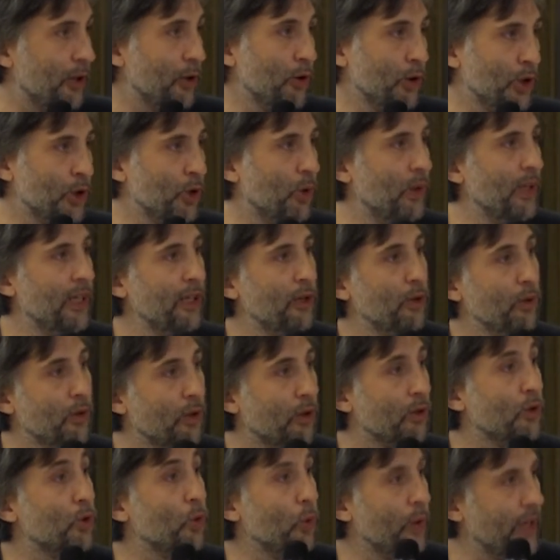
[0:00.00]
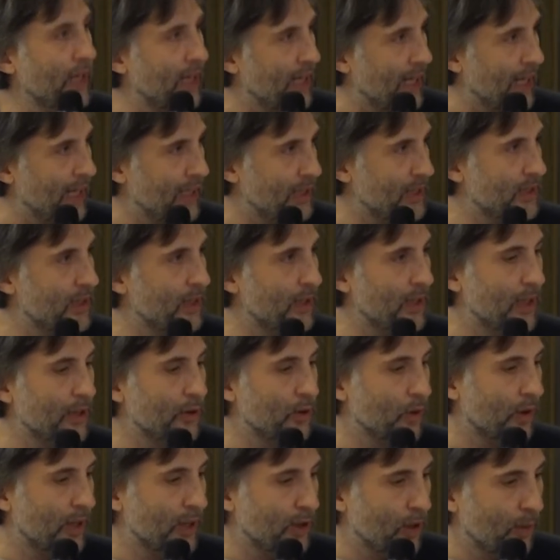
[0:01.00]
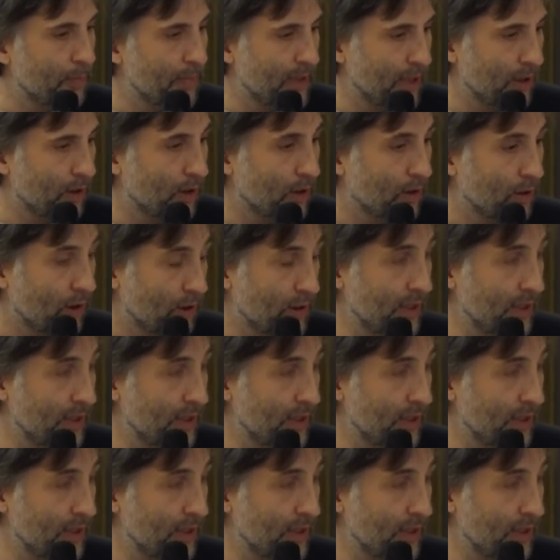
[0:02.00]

Usually you don't realize that you're adopting a